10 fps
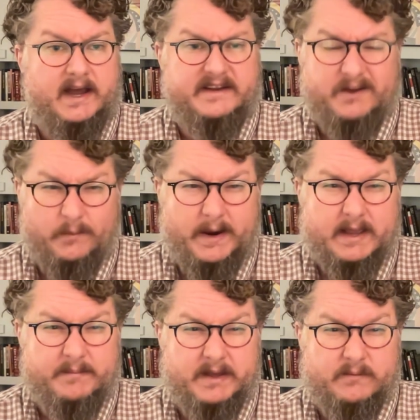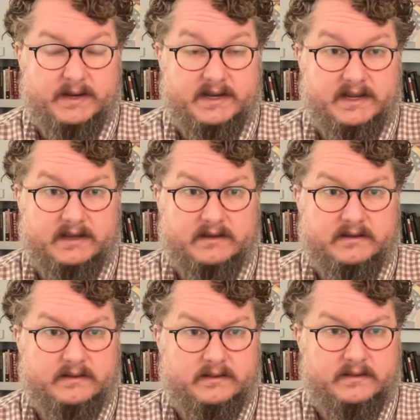I don't recommend
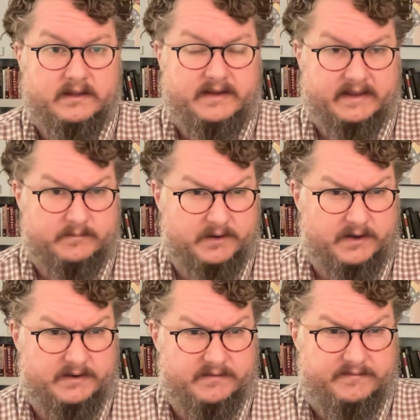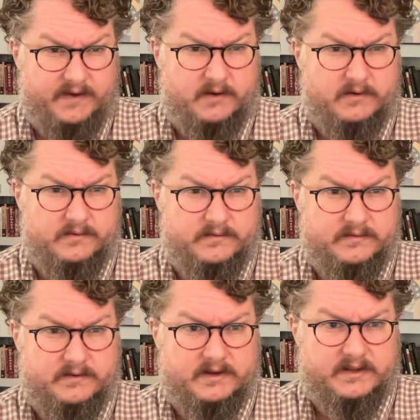reading the textbook on your
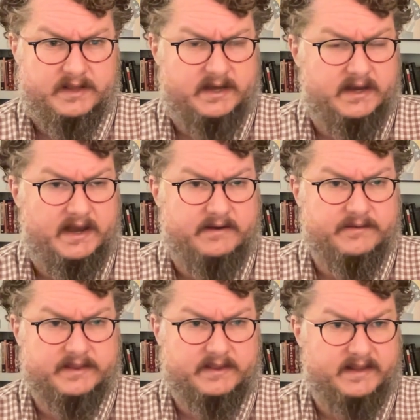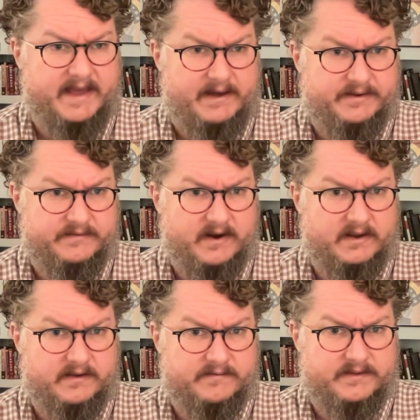phone. Uh, I don't think the layout is very
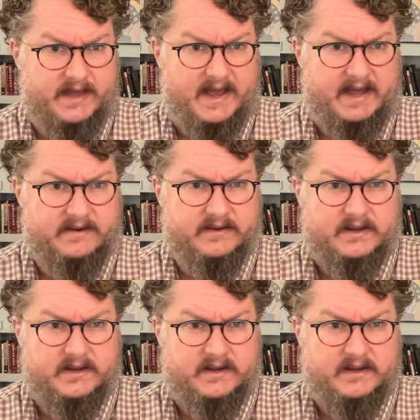good for that.